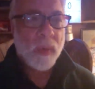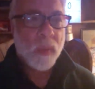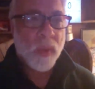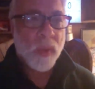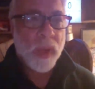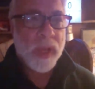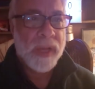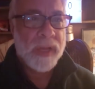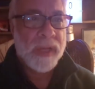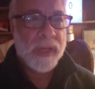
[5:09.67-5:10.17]

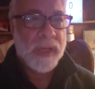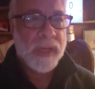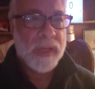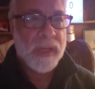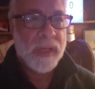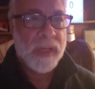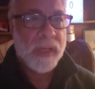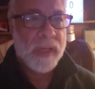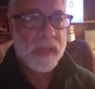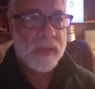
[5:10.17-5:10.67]
one
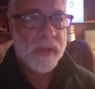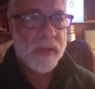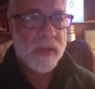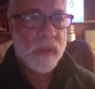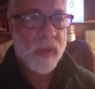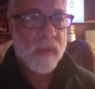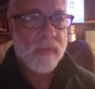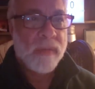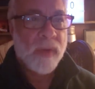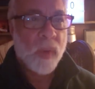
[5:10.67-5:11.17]
a
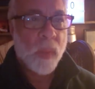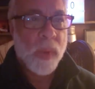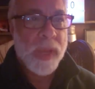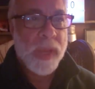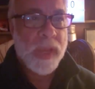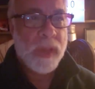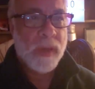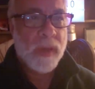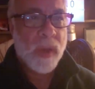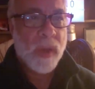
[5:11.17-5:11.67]
little over a
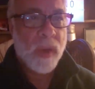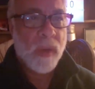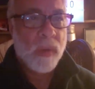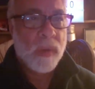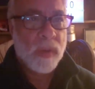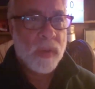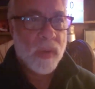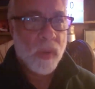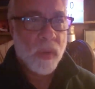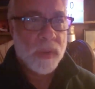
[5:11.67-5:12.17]
week ago,
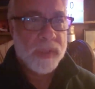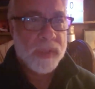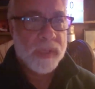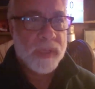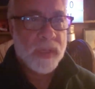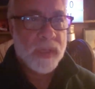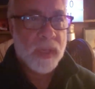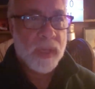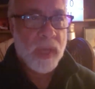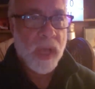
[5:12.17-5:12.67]

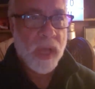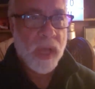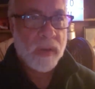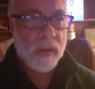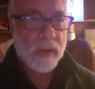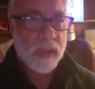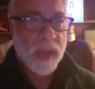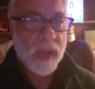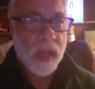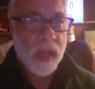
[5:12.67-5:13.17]
Golden,
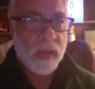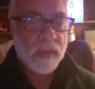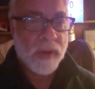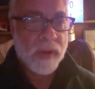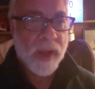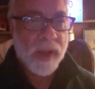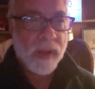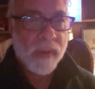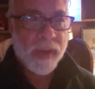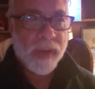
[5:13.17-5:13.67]

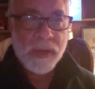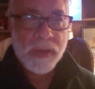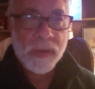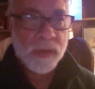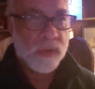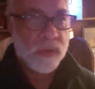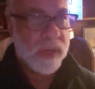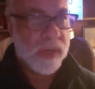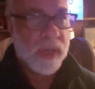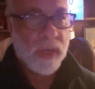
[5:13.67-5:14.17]
Colorado. I don't
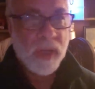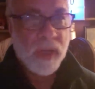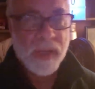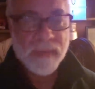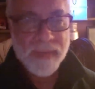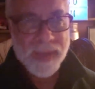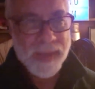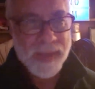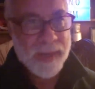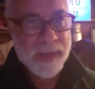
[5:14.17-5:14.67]
drink
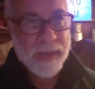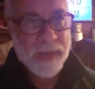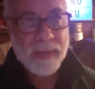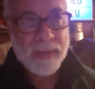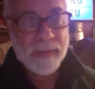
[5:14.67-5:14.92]
coffee at night.